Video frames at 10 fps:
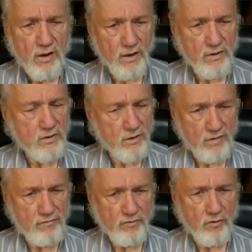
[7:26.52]
and
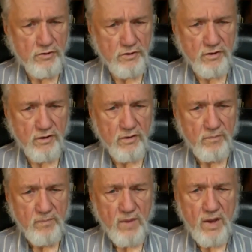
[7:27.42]
unfortunate.
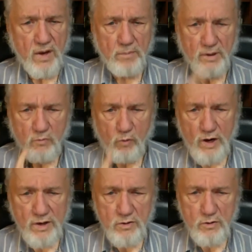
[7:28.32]
But
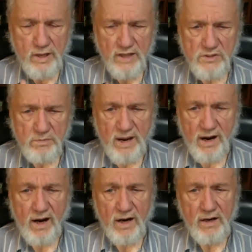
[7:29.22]
one who gets
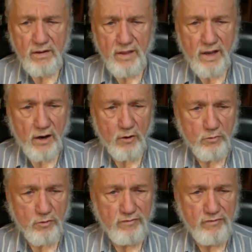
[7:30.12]
behind the
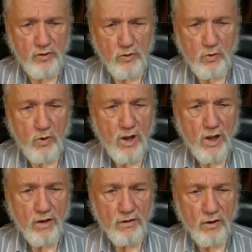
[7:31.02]
outward view
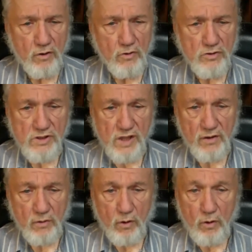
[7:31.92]
knows
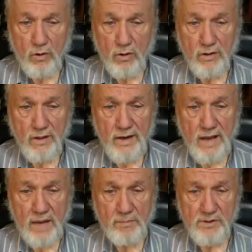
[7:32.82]
that all that
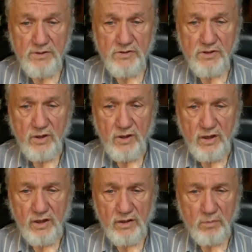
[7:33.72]
happens
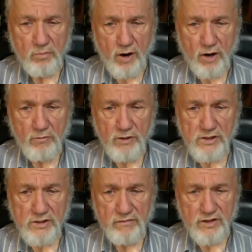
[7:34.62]
in the
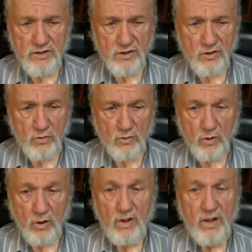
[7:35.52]
progress of the
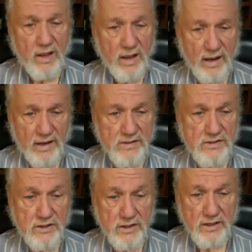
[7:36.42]
soul
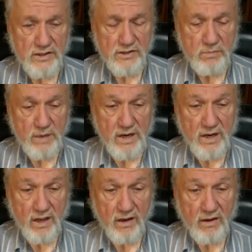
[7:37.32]
has its
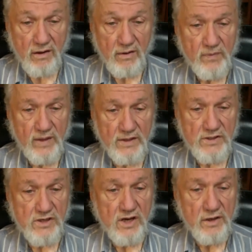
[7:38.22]
meaning,
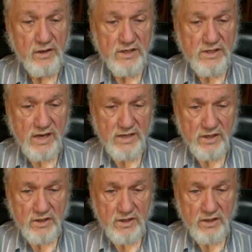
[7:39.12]
its
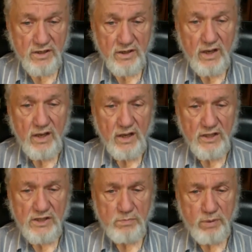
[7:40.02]
necessity,
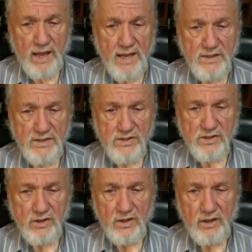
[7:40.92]
its
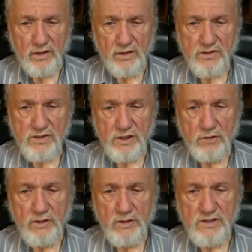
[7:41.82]
place in the
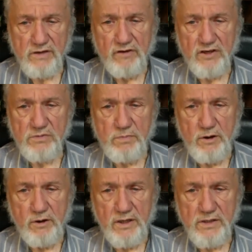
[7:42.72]
series of
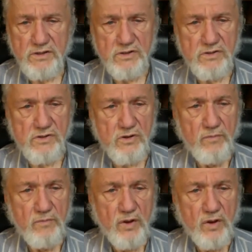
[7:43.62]
experiences
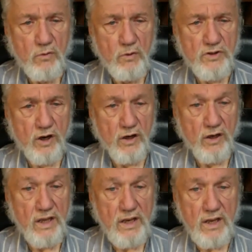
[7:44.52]
which are
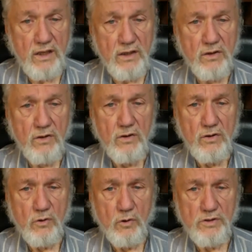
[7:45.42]
leading it
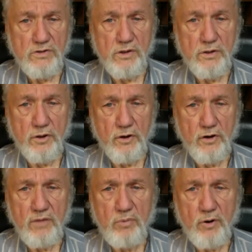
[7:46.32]
towards the
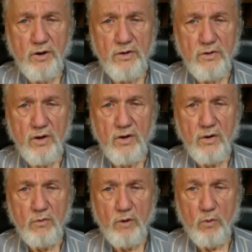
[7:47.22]
turning point
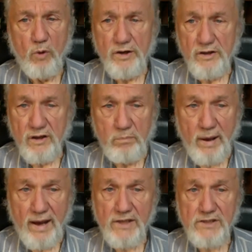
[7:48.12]
where one can
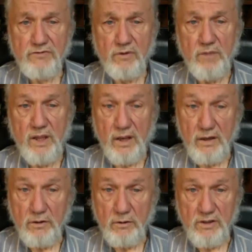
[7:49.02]
pass from the
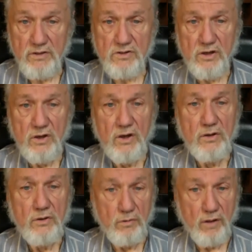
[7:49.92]
ignorance
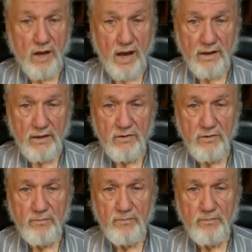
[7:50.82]
to the light.